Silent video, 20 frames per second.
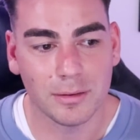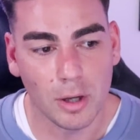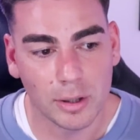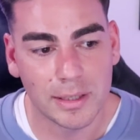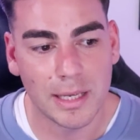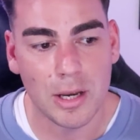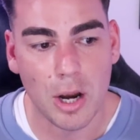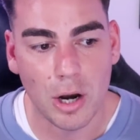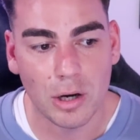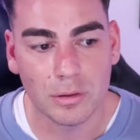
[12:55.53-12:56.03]

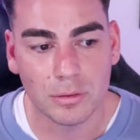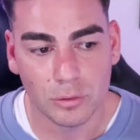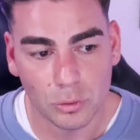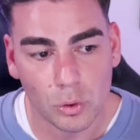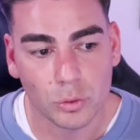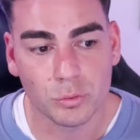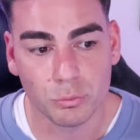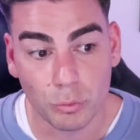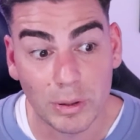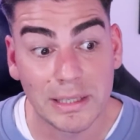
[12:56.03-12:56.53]
Lockio
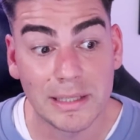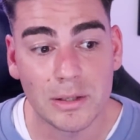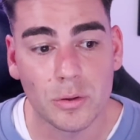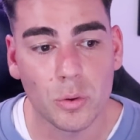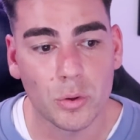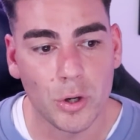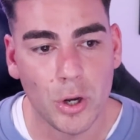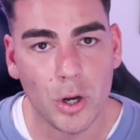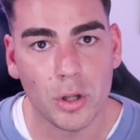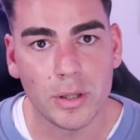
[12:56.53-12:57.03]
looked really
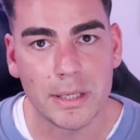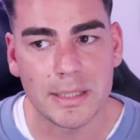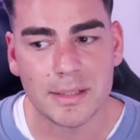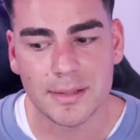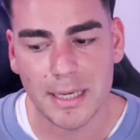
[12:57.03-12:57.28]
good early.